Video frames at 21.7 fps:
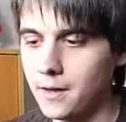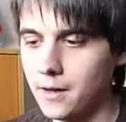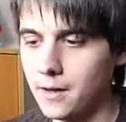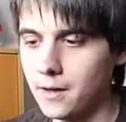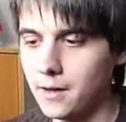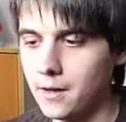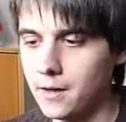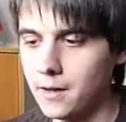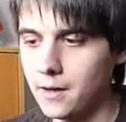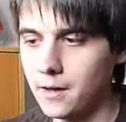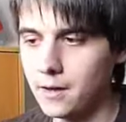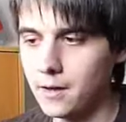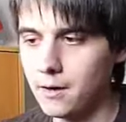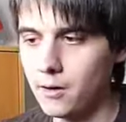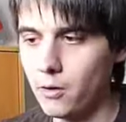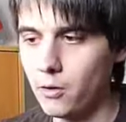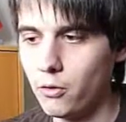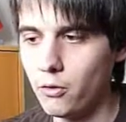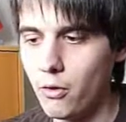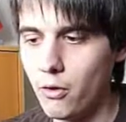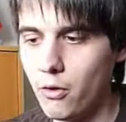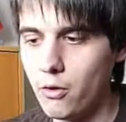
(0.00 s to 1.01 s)

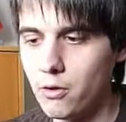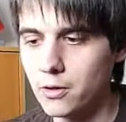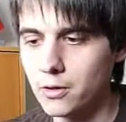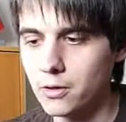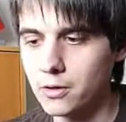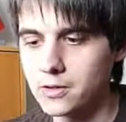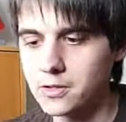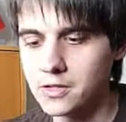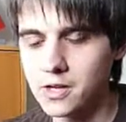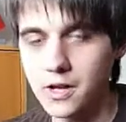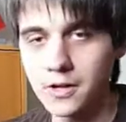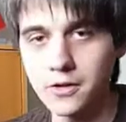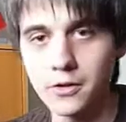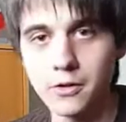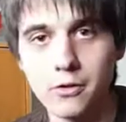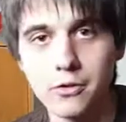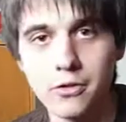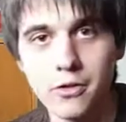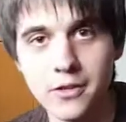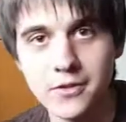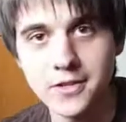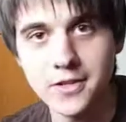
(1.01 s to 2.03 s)
Although it looks kind of
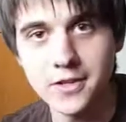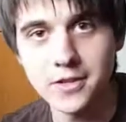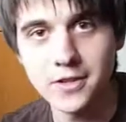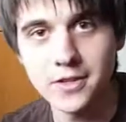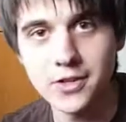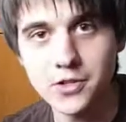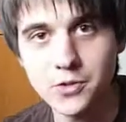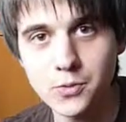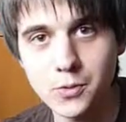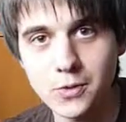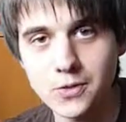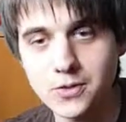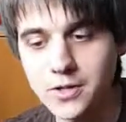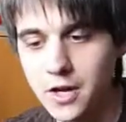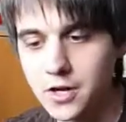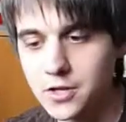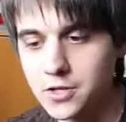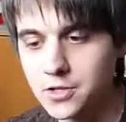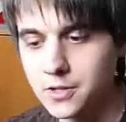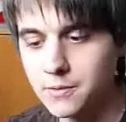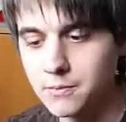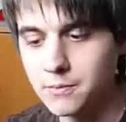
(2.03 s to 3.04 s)
authentic, this one's
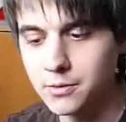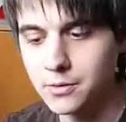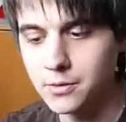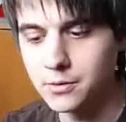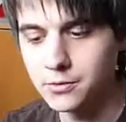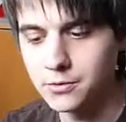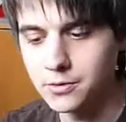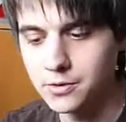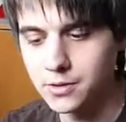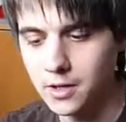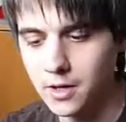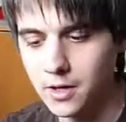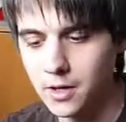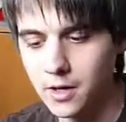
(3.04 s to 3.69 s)
actually brewed